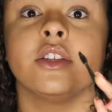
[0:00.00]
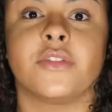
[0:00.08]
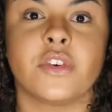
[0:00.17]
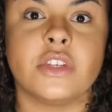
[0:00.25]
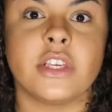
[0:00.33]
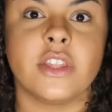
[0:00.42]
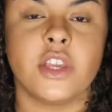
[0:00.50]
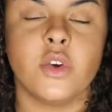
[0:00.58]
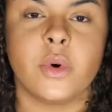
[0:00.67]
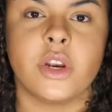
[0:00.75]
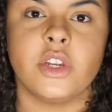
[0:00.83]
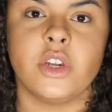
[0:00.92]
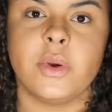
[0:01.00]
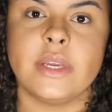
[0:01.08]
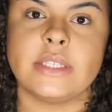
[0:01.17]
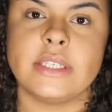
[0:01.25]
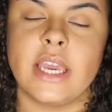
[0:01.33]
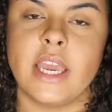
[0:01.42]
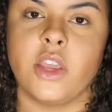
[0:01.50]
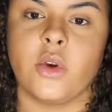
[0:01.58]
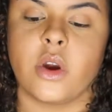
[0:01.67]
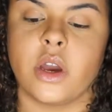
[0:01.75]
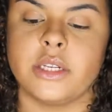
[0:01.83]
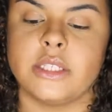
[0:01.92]
So the first thing that you want to do is take
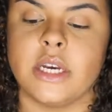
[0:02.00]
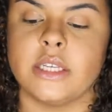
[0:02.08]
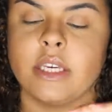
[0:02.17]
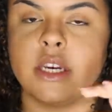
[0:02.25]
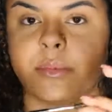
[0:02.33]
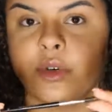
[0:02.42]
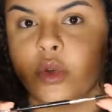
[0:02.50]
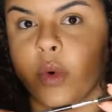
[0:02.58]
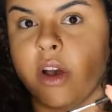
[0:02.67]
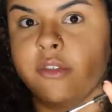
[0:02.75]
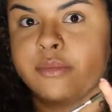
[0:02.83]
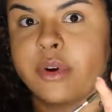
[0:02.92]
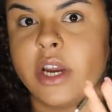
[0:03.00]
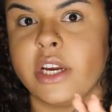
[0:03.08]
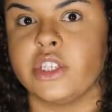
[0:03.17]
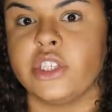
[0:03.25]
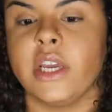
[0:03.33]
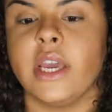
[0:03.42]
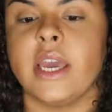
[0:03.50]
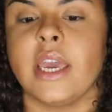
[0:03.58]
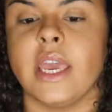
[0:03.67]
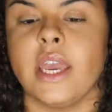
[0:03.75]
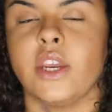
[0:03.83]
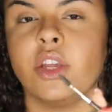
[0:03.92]
your Anastasia number 12 brush
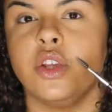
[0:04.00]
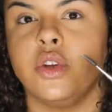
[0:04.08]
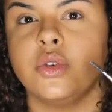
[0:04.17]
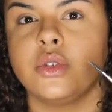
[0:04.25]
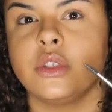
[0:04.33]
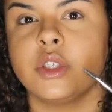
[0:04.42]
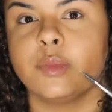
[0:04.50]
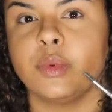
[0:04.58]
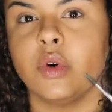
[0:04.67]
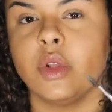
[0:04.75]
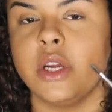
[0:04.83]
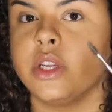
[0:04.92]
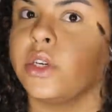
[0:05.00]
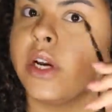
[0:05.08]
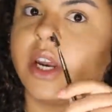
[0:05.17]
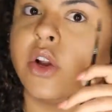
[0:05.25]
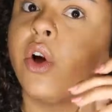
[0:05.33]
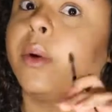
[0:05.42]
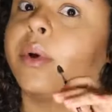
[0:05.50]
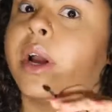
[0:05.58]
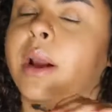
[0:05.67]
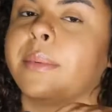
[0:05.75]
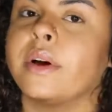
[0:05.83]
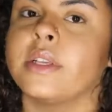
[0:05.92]
and use the spoolie to kind of comb your
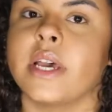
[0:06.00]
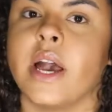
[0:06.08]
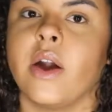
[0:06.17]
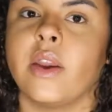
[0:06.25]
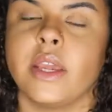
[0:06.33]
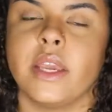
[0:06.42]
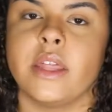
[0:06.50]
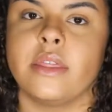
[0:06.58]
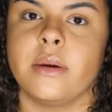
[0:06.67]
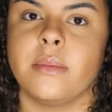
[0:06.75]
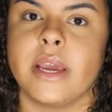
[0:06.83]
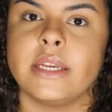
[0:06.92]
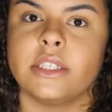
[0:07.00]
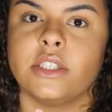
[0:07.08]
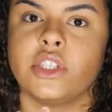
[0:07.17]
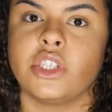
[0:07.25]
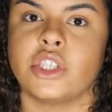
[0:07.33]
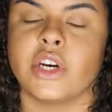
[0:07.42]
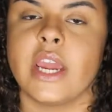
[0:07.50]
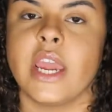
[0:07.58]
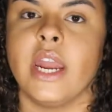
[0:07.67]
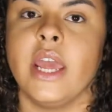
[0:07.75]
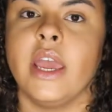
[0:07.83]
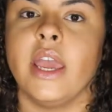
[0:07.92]
eyebrows out and get them nice and
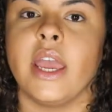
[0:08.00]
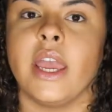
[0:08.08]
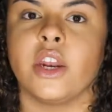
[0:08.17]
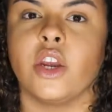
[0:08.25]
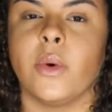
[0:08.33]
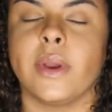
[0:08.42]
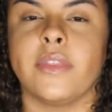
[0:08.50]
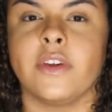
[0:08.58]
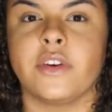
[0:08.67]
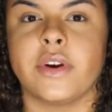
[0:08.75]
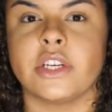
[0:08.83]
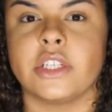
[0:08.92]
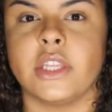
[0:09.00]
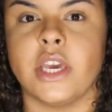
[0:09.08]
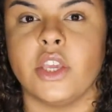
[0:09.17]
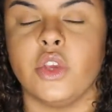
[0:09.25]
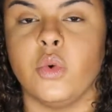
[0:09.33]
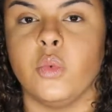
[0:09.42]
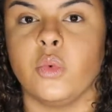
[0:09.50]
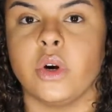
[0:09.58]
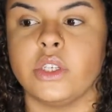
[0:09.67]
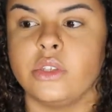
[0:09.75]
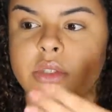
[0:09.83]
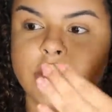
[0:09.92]
straight and going in the direction that you
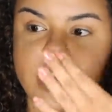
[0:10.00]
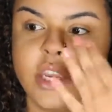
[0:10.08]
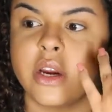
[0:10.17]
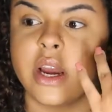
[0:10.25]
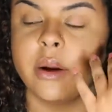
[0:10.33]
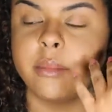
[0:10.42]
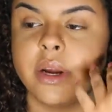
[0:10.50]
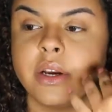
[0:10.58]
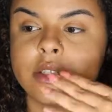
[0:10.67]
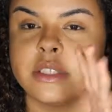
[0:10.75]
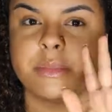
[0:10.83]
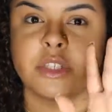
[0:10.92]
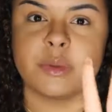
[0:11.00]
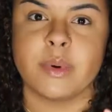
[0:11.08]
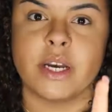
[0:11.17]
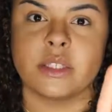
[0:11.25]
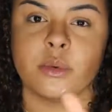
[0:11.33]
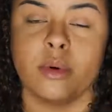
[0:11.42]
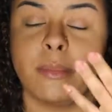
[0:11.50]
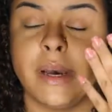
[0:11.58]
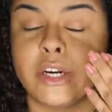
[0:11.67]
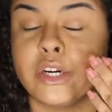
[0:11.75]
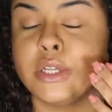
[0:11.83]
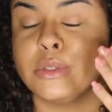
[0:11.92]
want to take your eyebrows as much as possible.
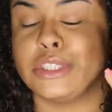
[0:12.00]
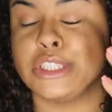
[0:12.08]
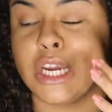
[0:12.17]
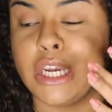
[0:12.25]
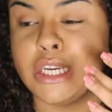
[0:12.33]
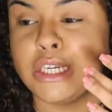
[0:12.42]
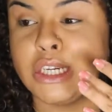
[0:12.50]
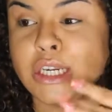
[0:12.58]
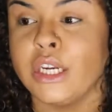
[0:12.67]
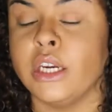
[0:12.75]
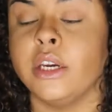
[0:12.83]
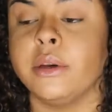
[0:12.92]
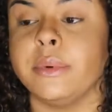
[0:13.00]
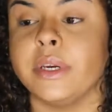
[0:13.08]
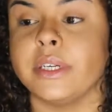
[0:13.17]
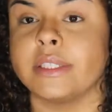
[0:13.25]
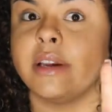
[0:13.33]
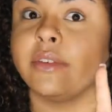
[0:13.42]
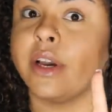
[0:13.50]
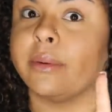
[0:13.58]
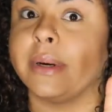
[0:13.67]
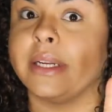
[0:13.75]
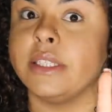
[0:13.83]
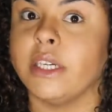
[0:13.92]
Mine are a little janky because I haven't got
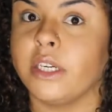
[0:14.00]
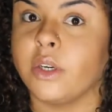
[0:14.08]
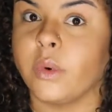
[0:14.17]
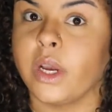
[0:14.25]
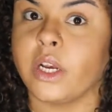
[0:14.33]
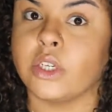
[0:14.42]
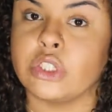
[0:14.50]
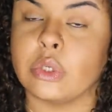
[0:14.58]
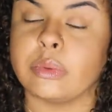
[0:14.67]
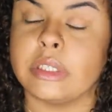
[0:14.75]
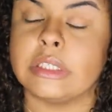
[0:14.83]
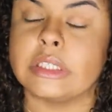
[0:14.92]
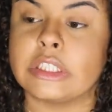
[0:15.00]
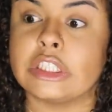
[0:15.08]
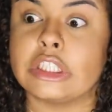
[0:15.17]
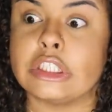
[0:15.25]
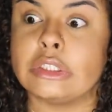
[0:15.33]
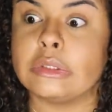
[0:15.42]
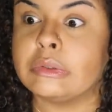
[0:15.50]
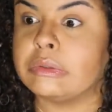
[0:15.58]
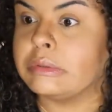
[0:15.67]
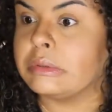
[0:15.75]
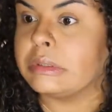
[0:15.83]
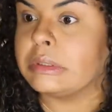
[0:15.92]
mine done in a while, so please
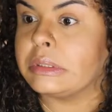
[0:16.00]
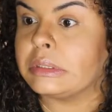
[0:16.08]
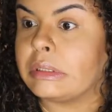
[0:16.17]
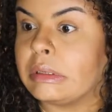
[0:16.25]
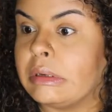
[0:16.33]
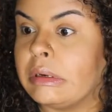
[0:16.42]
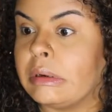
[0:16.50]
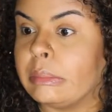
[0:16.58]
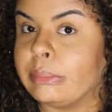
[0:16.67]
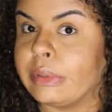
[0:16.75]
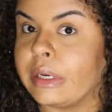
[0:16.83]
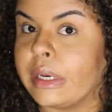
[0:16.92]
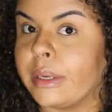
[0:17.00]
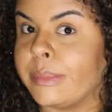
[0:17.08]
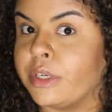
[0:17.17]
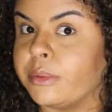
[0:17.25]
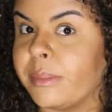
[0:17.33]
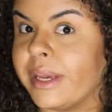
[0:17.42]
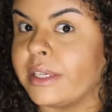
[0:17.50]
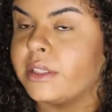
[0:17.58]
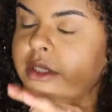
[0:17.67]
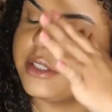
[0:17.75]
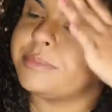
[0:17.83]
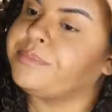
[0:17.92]
excuse, but I'm going to do my
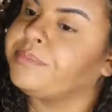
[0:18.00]
best.